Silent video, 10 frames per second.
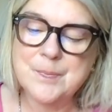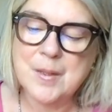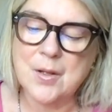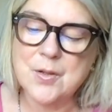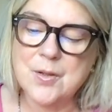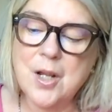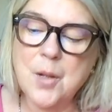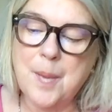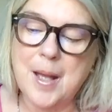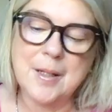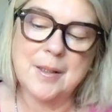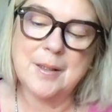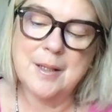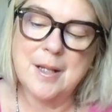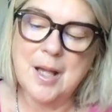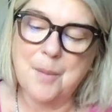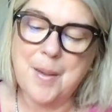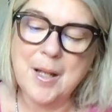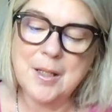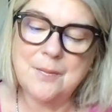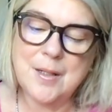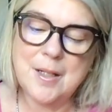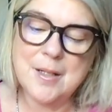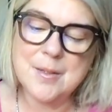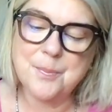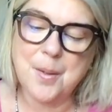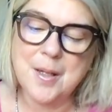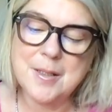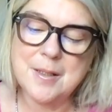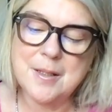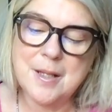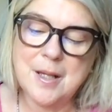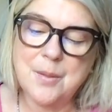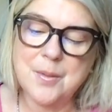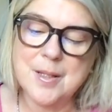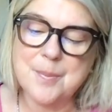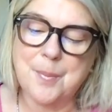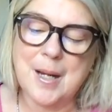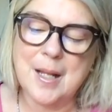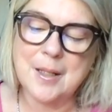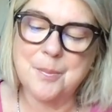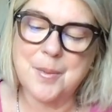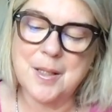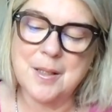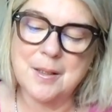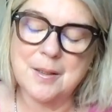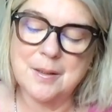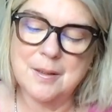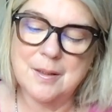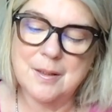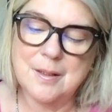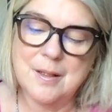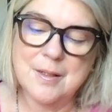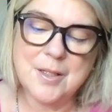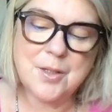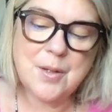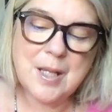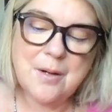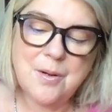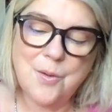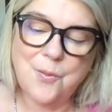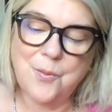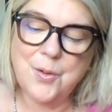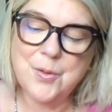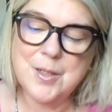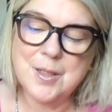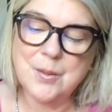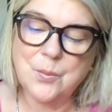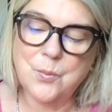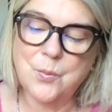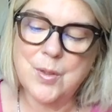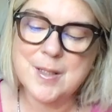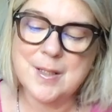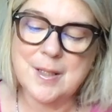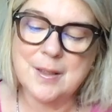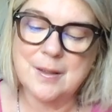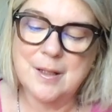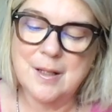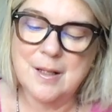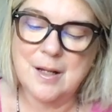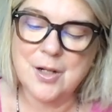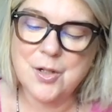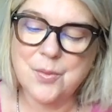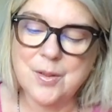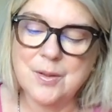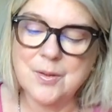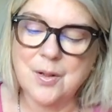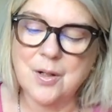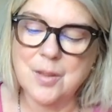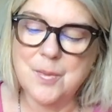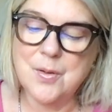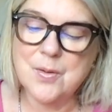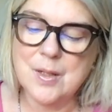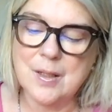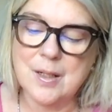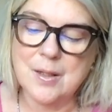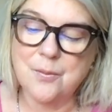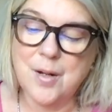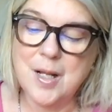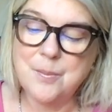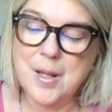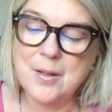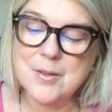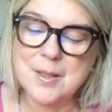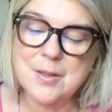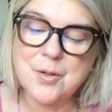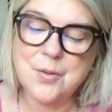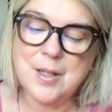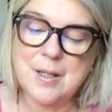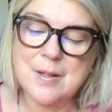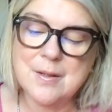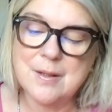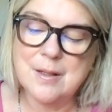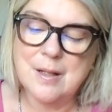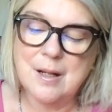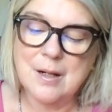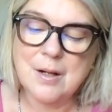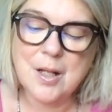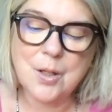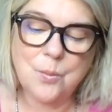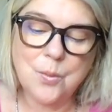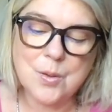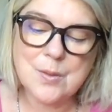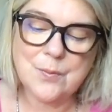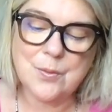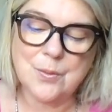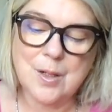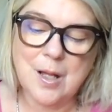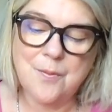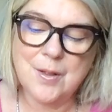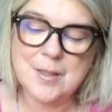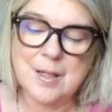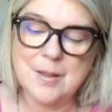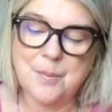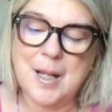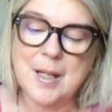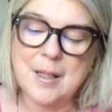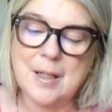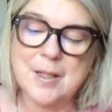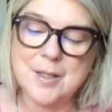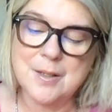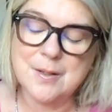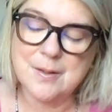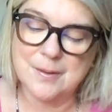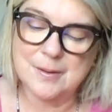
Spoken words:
A snowbank, a bank of lilies biting the air with its black beak. Did you hear it fluting and whistling, a shrill dark music like the rain pelting the trees, like a waterfall knifing down the black ledges?